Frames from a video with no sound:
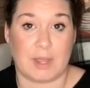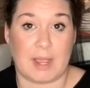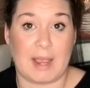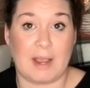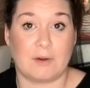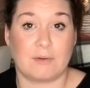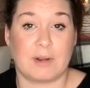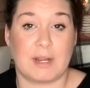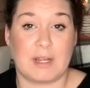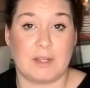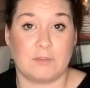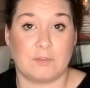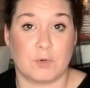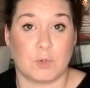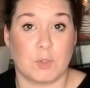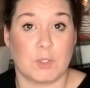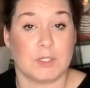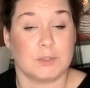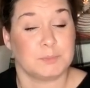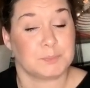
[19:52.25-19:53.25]
outright
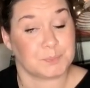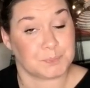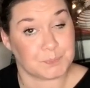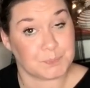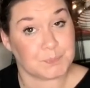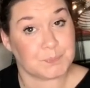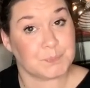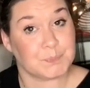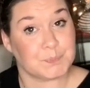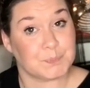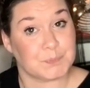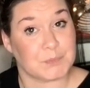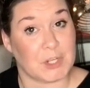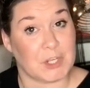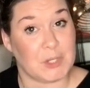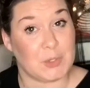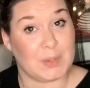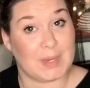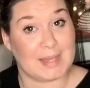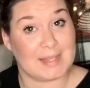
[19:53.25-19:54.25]
for,
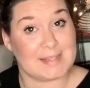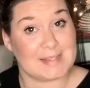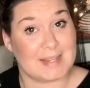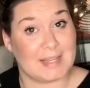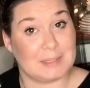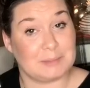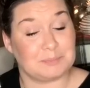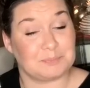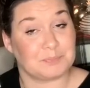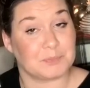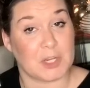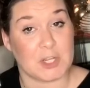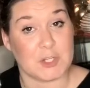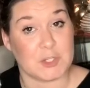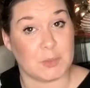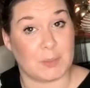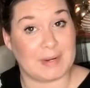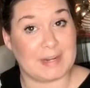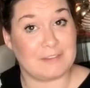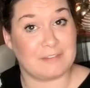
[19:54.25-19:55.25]
you guessed it,
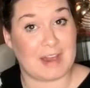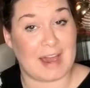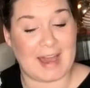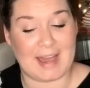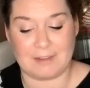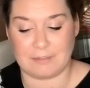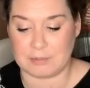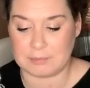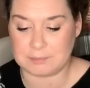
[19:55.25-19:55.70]
25.